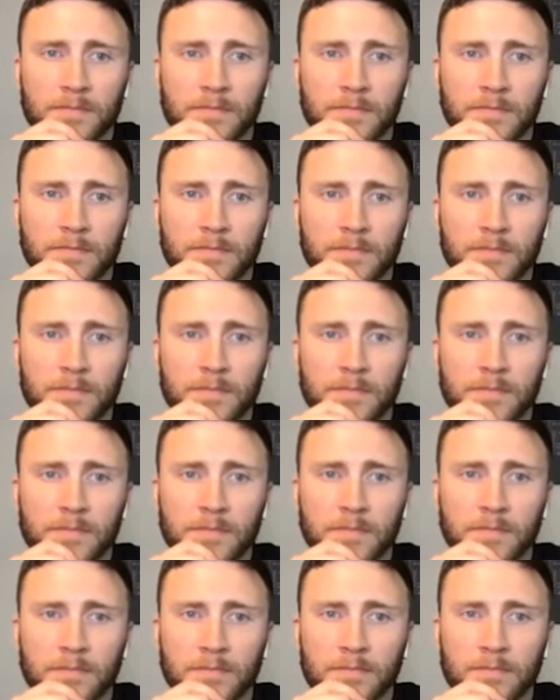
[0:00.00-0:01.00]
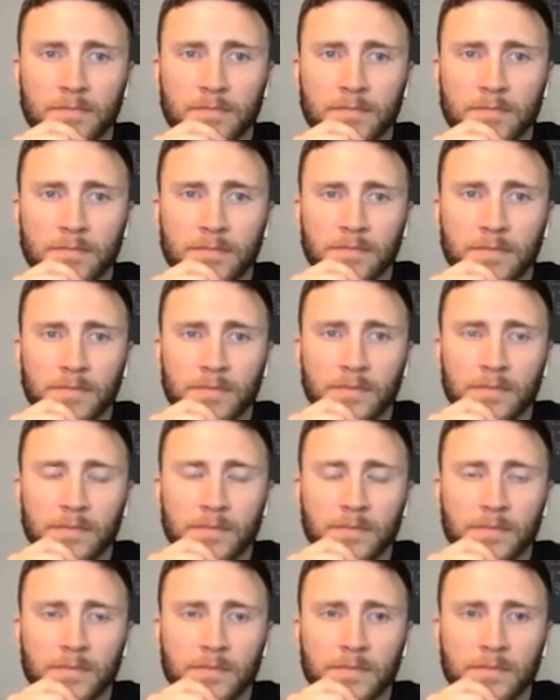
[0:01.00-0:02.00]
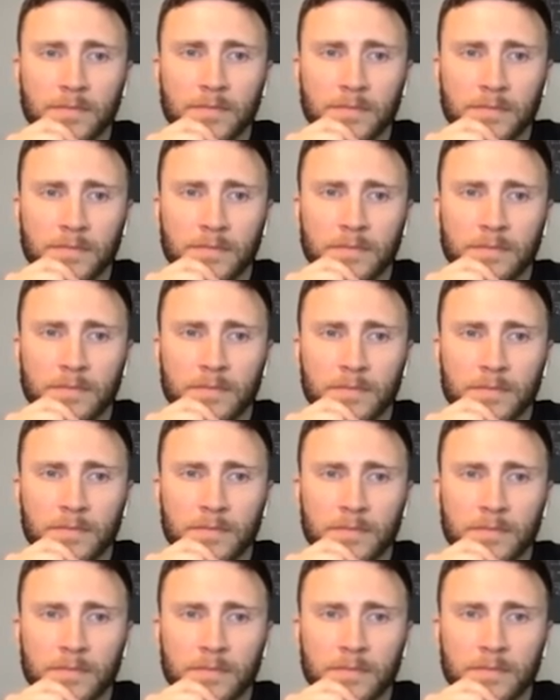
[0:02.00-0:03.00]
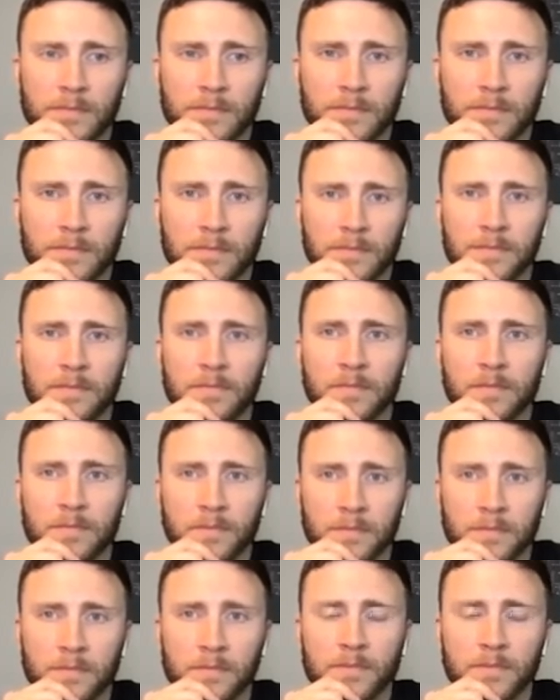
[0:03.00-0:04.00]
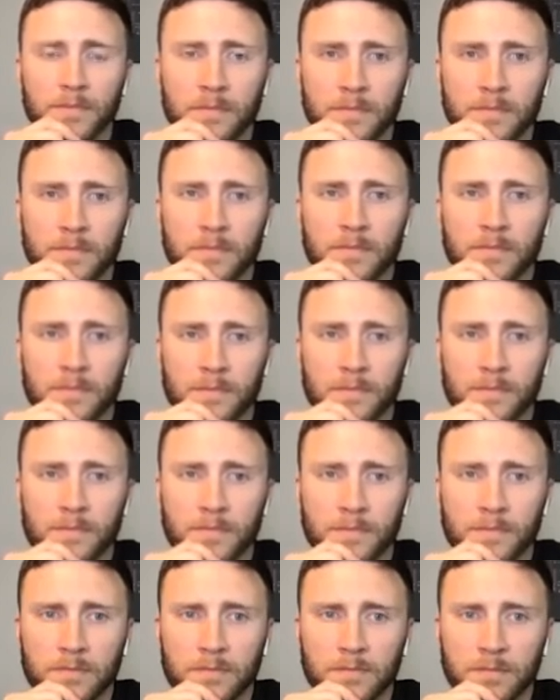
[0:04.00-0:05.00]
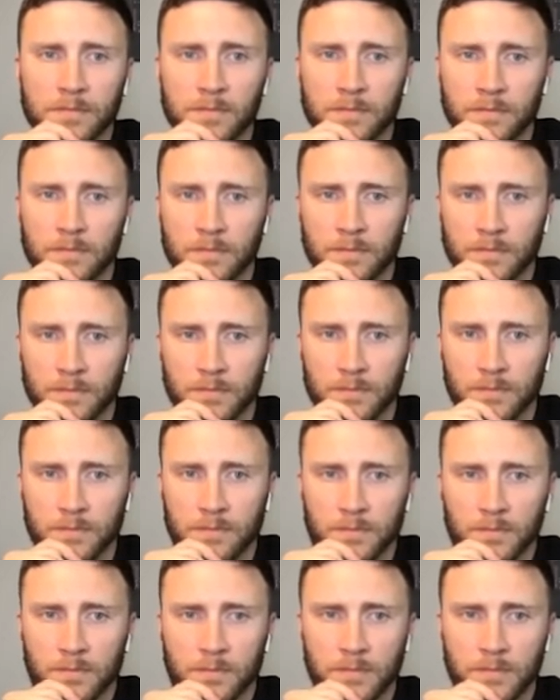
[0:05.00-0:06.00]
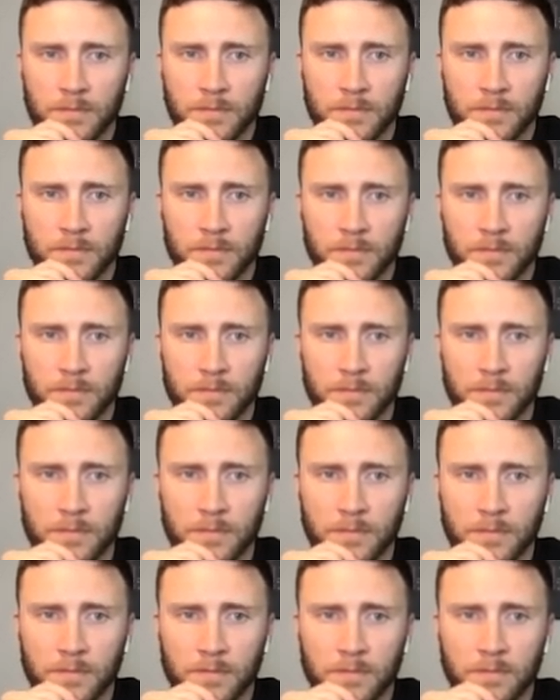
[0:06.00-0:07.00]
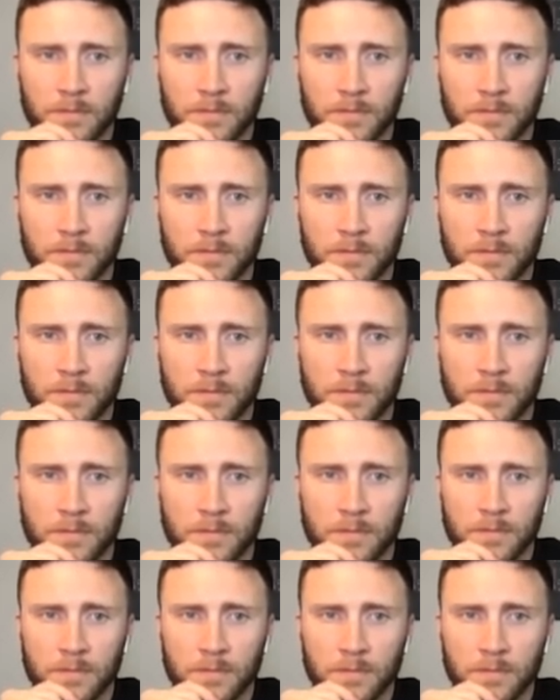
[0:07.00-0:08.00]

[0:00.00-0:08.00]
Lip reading: [no speech]